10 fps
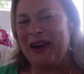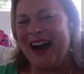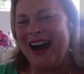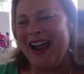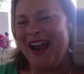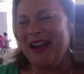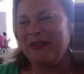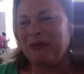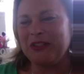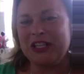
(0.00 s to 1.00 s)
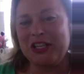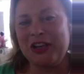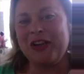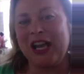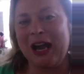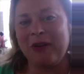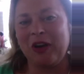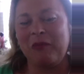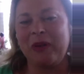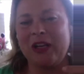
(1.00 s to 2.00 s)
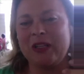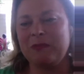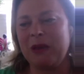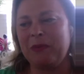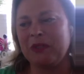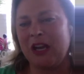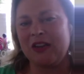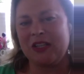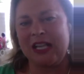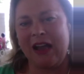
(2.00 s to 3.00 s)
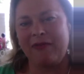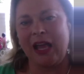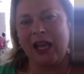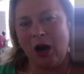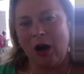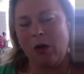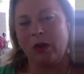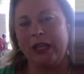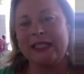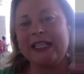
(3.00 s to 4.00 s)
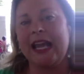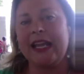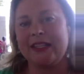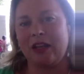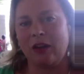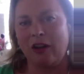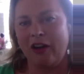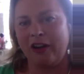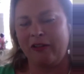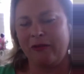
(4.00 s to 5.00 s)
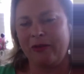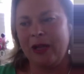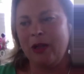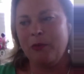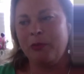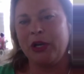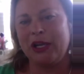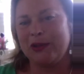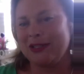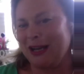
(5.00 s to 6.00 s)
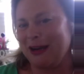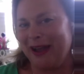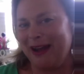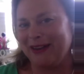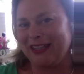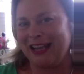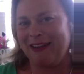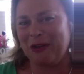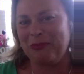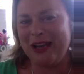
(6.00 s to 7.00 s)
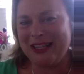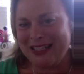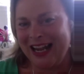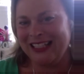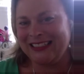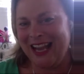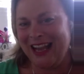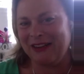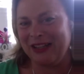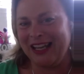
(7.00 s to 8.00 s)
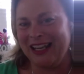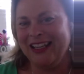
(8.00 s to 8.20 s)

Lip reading: I wanted you to come along, because people don't just have that goal. It takes a lot of putting yourself out there and your personality out there.